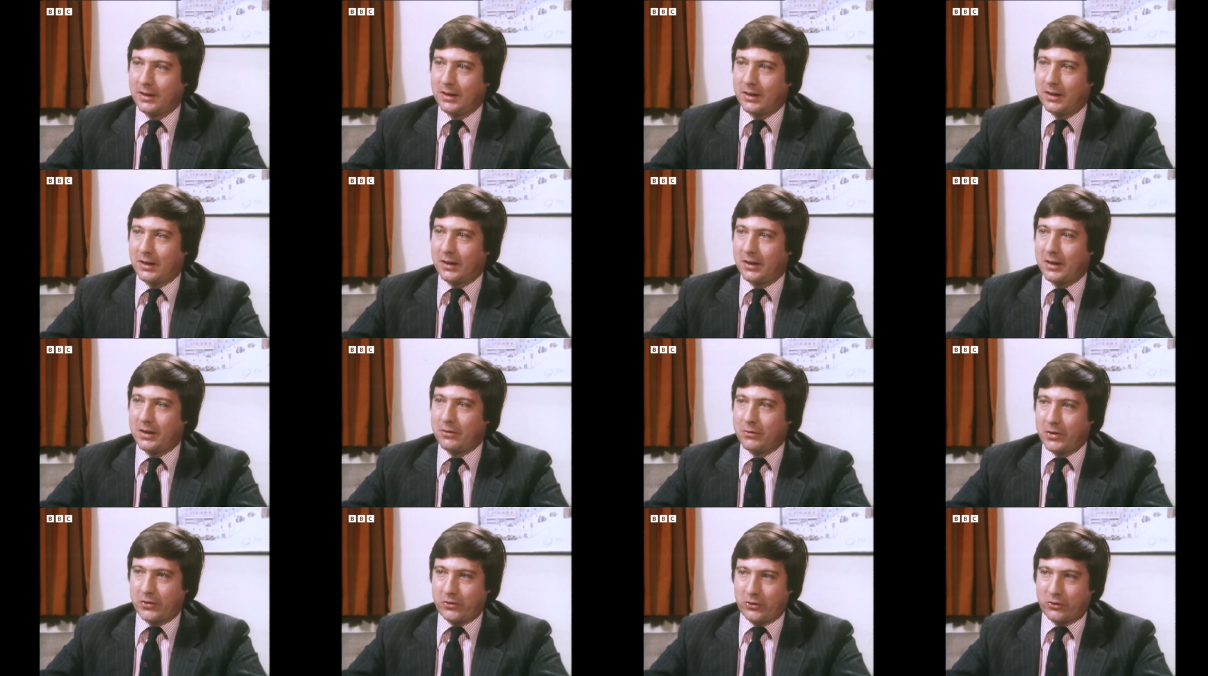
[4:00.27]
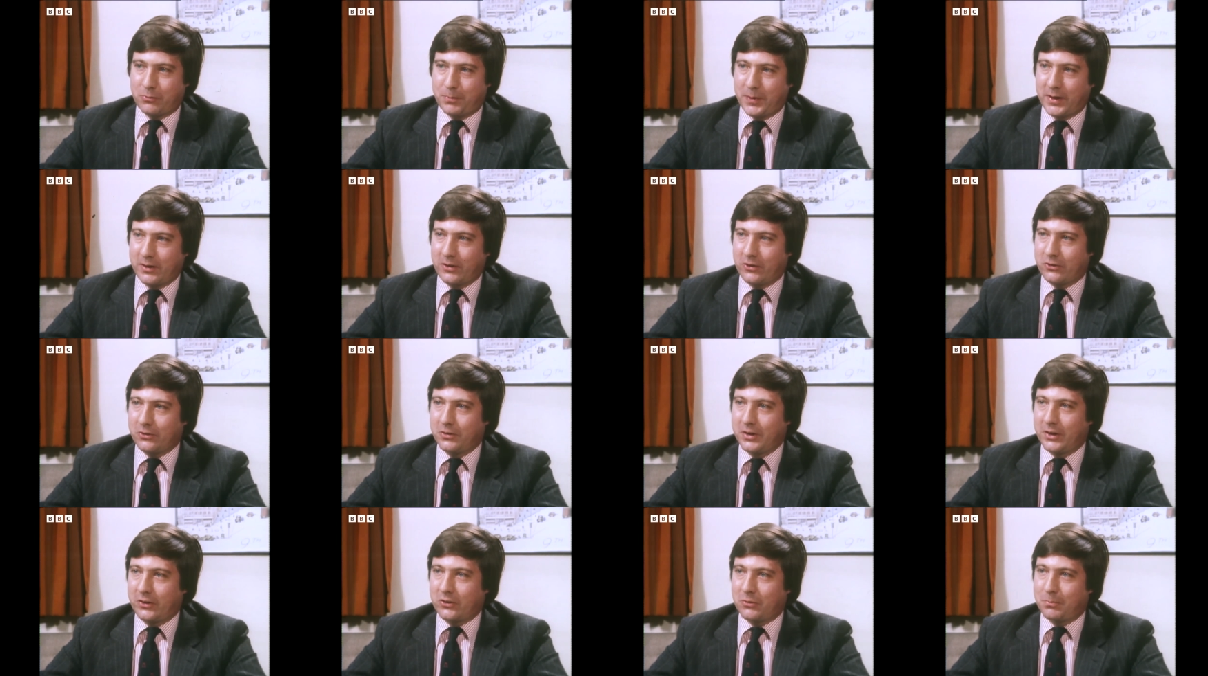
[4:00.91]
Uh, in retrospect, the
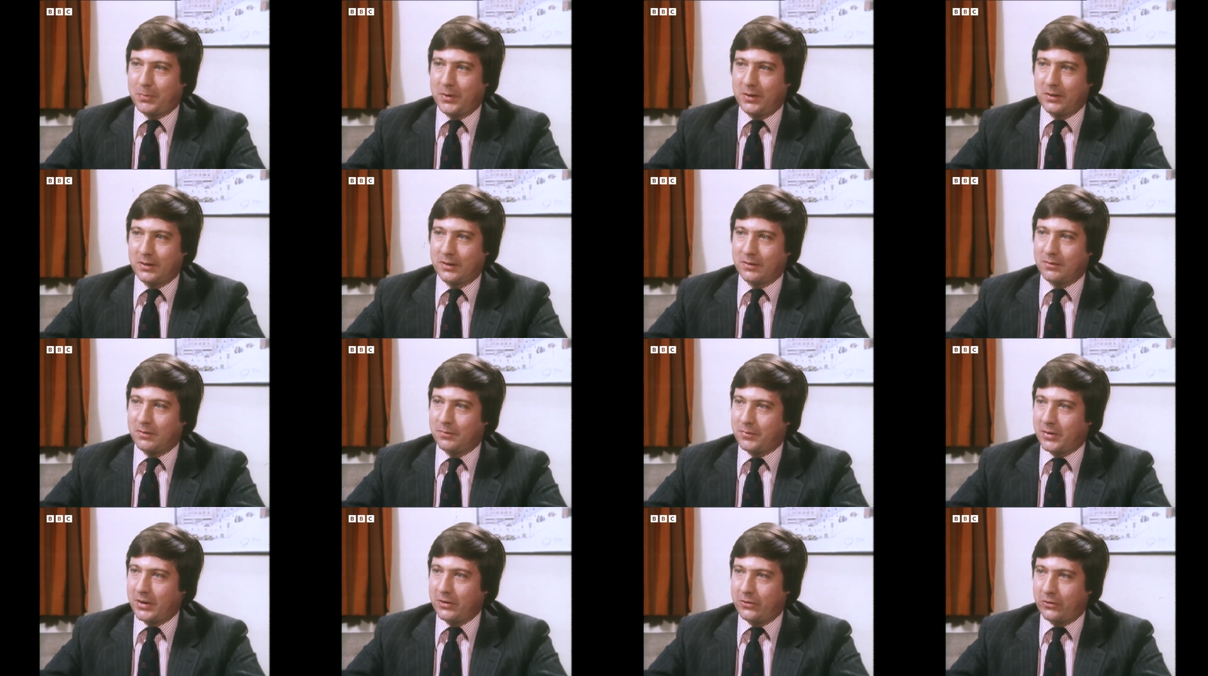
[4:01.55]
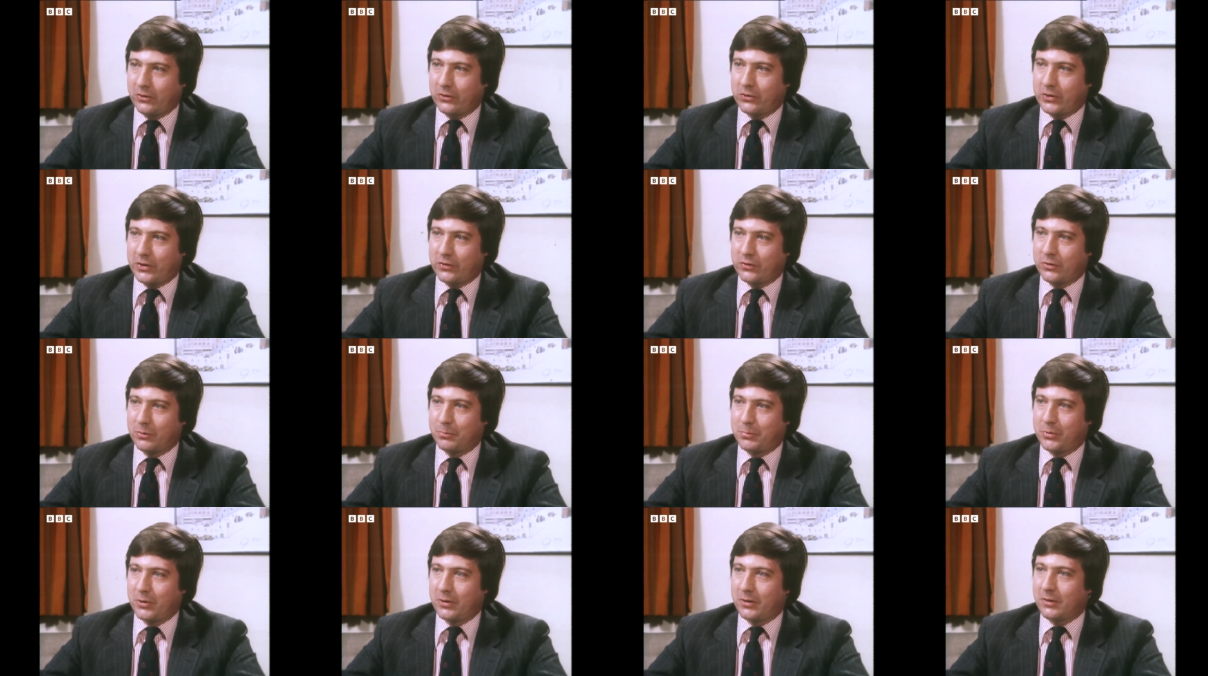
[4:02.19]
snake's been a very
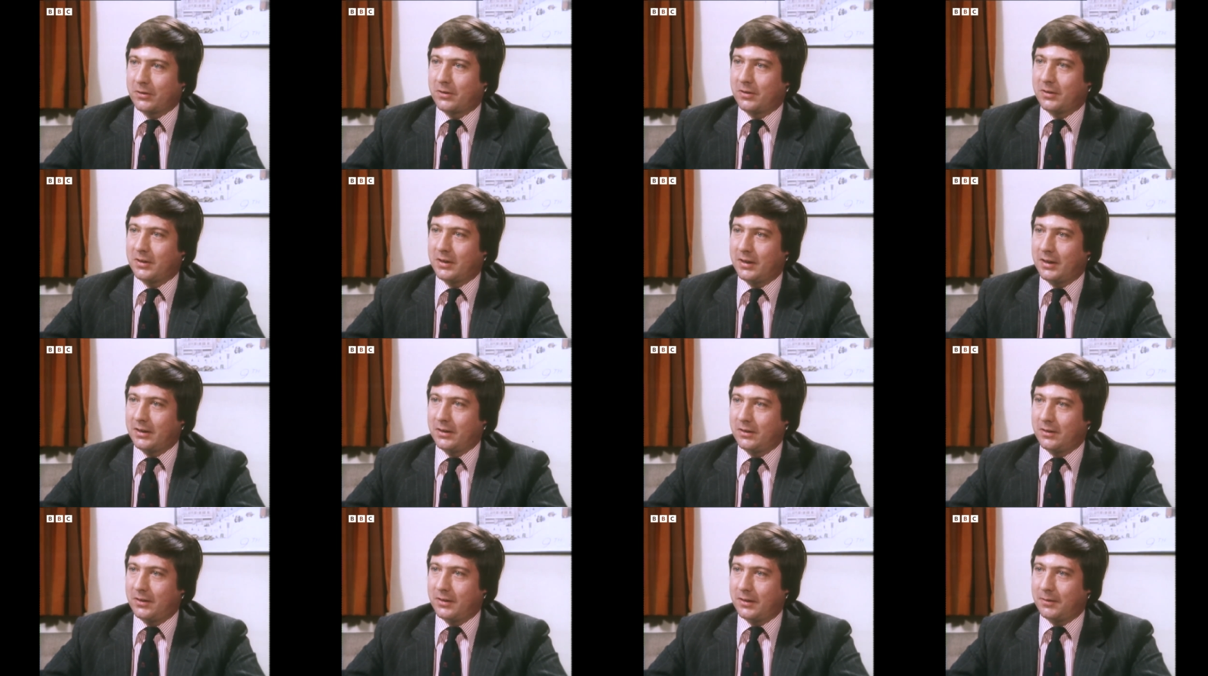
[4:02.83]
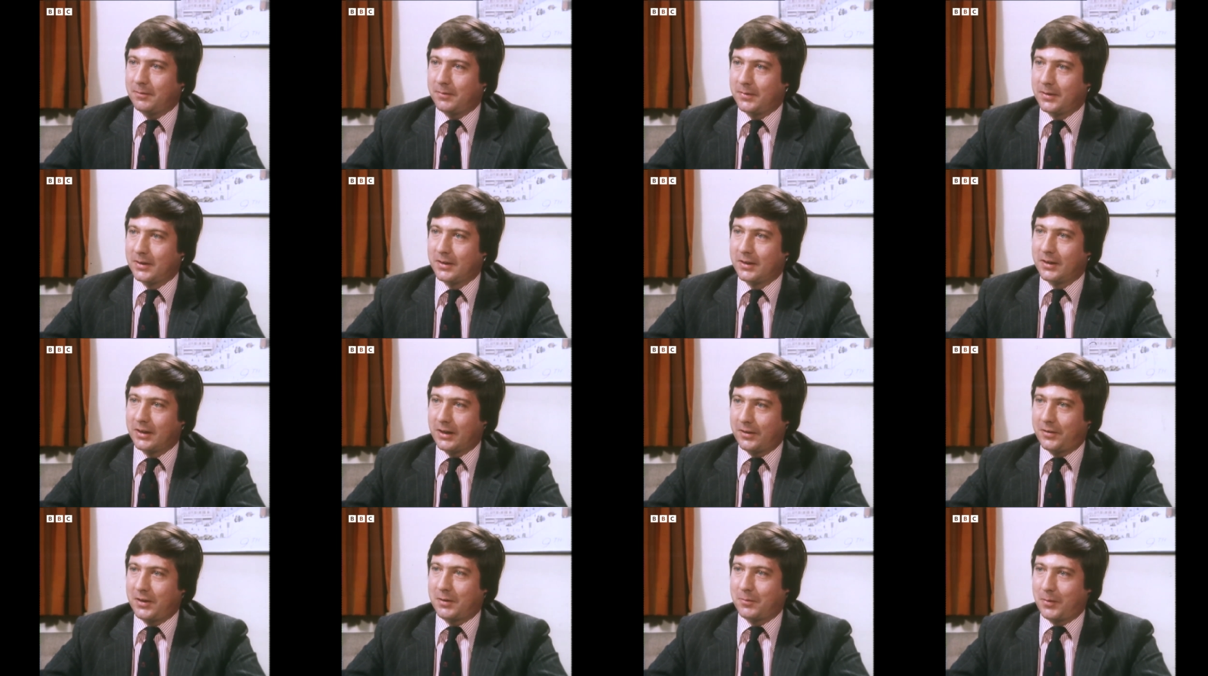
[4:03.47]
successful product, and um,
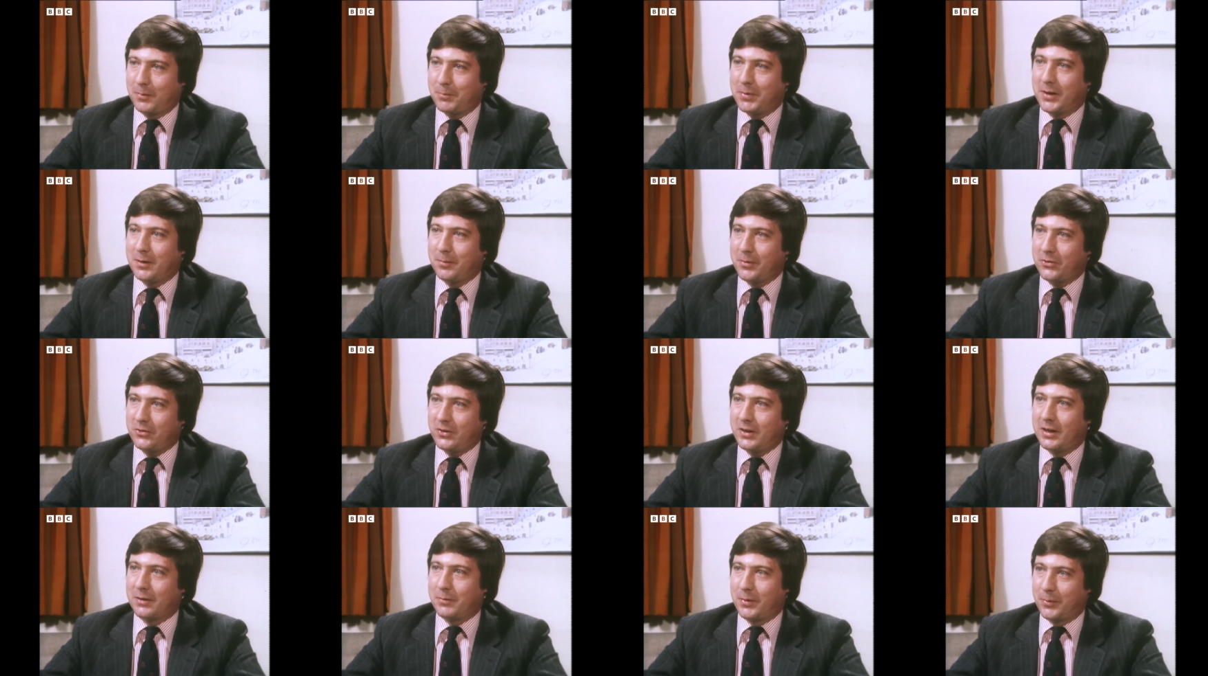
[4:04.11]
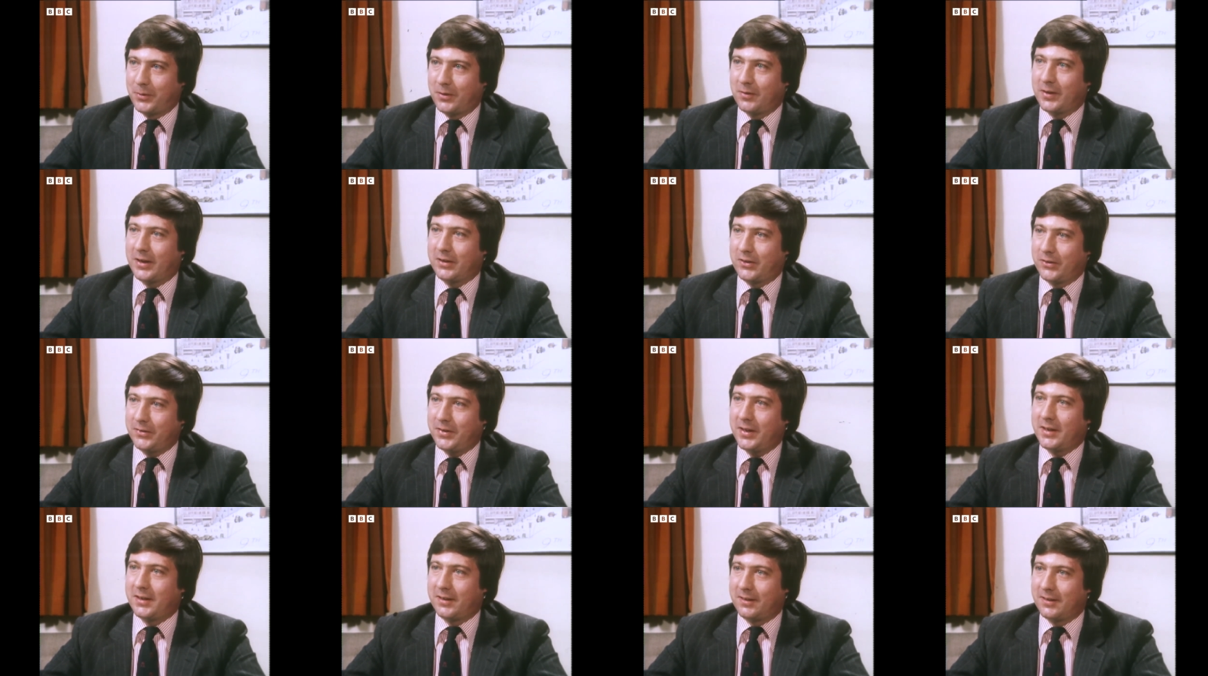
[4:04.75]
I think we've been a mistake. We would have liked
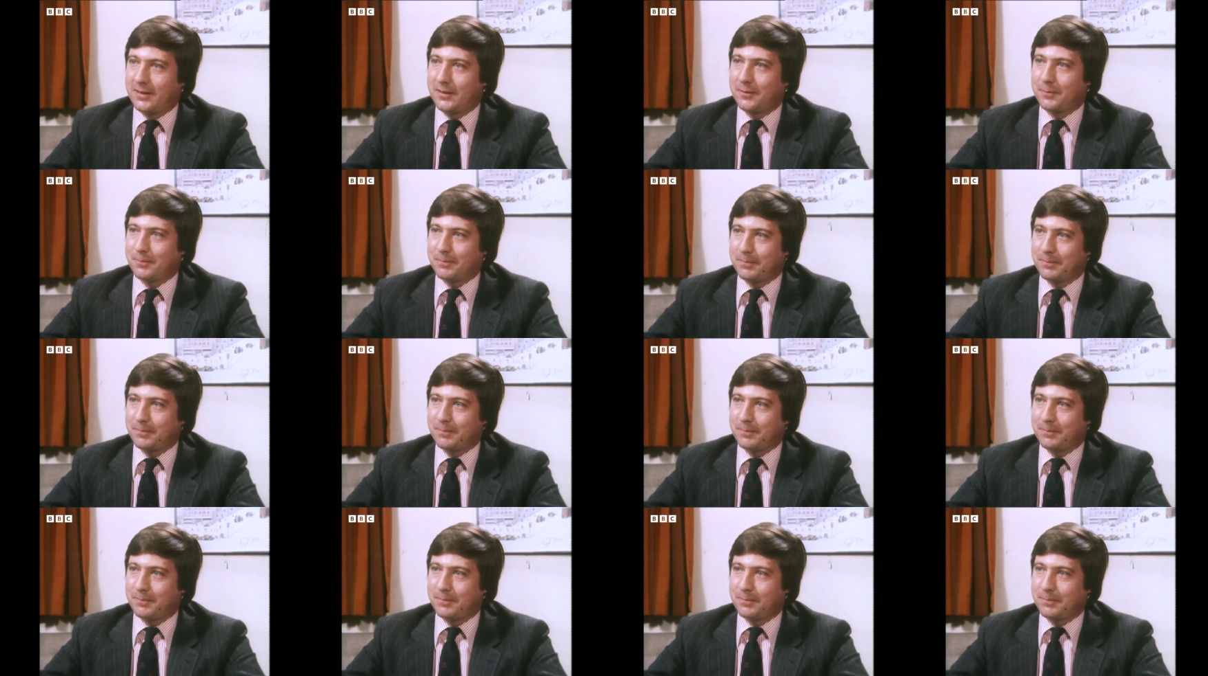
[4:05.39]
to have had it.